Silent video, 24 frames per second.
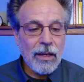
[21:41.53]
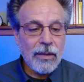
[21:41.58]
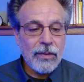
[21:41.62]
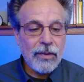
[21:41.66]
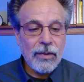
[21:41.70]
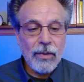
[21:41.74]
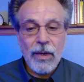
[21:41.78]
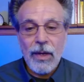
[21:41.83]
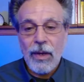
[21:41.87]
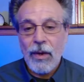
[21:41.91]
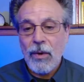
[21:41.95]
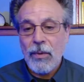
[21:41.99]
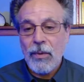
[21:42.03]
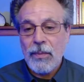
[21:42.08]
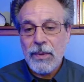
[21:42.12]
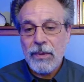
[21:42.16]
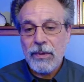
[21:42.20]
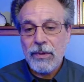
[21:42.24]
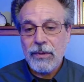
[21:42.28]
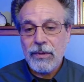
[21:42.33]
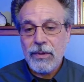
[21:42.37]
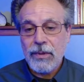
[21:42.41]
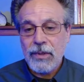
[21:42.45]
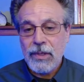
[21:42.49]
So I hope
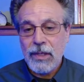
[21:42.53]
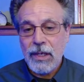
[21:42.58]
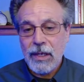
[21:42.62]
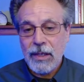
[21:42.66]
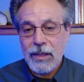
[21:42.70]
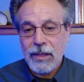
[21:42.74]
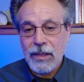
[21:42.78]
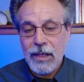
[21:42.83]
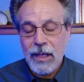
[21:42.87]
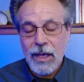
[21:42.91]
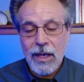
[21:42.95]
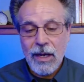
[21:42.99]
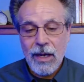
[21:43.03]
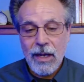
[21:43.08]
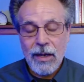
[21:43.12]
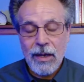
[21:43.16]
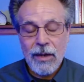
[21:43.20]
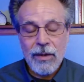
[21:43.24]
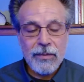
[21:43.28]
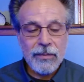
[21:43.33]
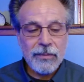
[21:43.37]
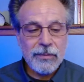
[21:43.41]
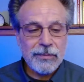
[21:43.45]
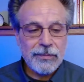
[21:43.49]
you'll check that
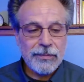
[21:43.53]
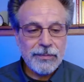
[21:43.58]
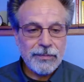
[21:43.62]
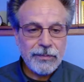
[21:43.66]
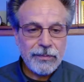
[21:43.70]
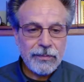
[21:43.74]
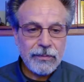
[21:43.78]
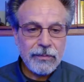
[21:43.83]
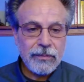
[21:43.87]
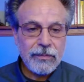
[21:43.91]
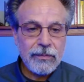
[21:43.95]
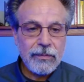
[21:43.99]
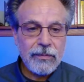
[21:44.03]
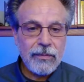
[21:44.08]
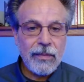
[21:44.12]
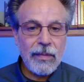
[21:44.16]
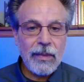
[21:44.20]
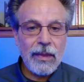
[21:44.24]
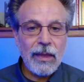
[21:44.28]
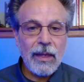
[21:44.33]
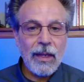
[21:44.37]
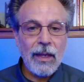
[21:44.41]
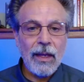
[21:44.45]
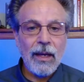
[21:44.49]
out.
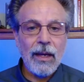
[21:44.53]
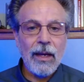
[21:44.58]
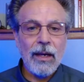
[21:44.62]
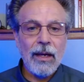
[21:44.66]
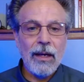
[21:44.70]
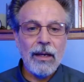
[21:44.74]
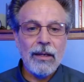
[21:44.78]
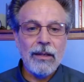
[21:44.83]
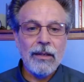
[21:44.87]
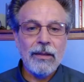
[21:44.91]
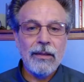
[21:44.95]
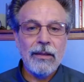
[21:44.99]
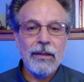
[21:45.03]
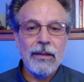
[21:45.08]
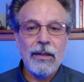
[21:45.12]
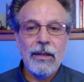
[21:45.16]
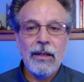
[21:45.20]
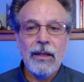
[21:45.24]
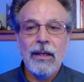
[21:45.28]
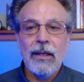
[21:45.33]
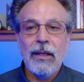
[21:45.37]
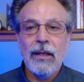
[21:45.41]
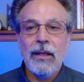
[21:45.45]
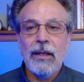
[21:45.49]
Uh,
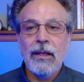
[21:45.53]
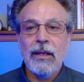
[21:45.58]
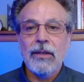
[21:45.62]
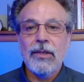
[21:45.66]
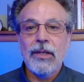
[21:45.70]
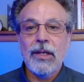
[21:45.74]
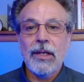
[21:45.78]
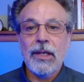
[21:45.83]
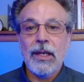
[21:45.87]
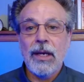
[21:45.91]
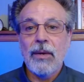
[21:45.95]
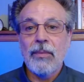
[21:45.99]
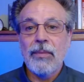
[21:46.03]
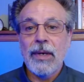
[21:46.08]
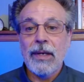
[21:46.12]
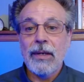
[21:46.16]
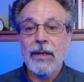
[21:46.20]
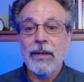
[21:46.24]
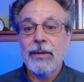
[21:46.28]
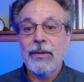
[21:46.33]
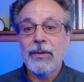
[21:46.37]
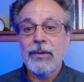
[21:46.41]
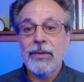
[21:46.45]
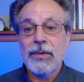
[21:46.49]
check out
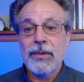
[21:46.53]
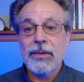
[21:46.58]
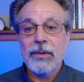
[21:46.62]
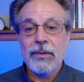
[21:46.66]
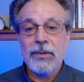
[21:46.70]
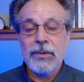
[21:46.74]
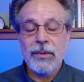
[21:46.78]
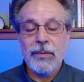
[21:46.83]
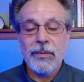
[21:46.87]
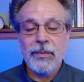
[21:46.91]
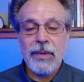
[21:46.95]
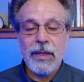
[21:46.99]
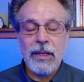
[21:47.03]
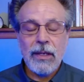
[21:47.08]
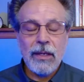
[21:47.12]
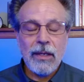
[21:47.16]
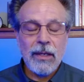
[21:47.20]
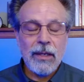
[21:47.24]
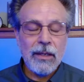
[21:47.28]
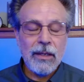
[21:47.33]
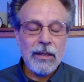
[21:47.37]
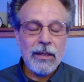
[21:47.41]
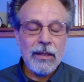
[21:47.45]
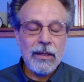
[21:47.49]
my other social
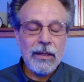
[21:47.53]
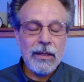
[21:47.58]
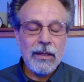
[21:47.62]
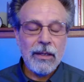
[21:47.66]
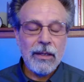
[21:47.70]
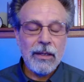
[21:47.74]
media.